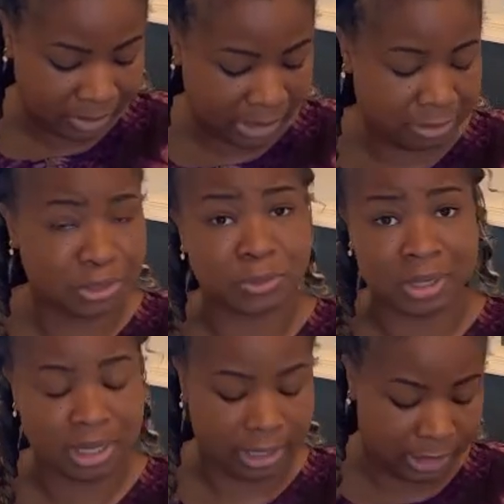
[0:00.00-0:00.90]
I was doing
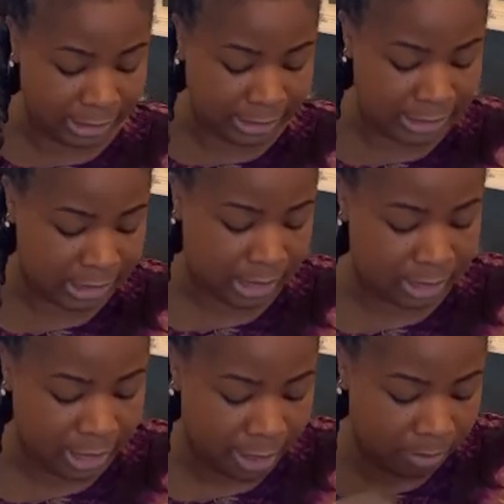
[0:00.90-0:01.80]
a lot. Like I said,
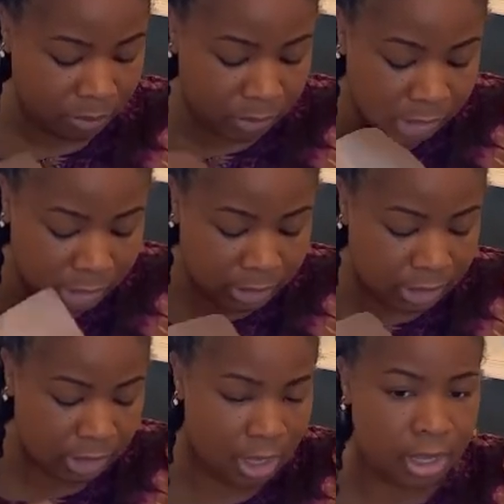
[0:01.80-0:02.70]
I've been
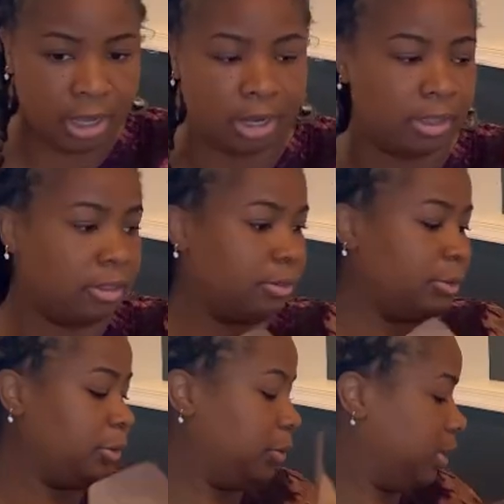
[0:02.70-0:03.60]
working on the
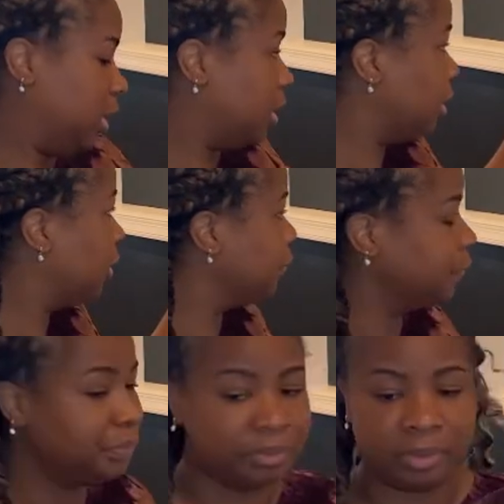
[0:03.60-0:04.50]
room.
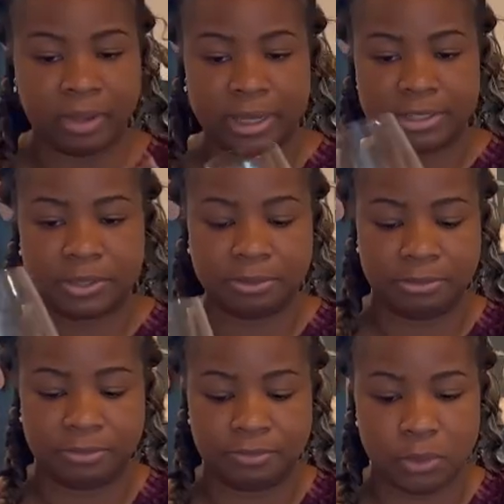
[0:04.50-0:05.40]
Okay, so
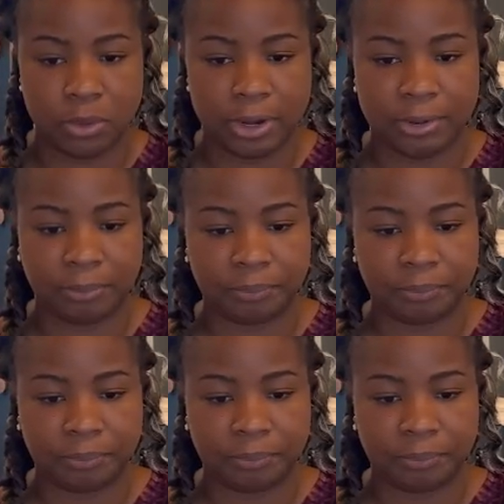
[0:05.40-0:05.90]
4.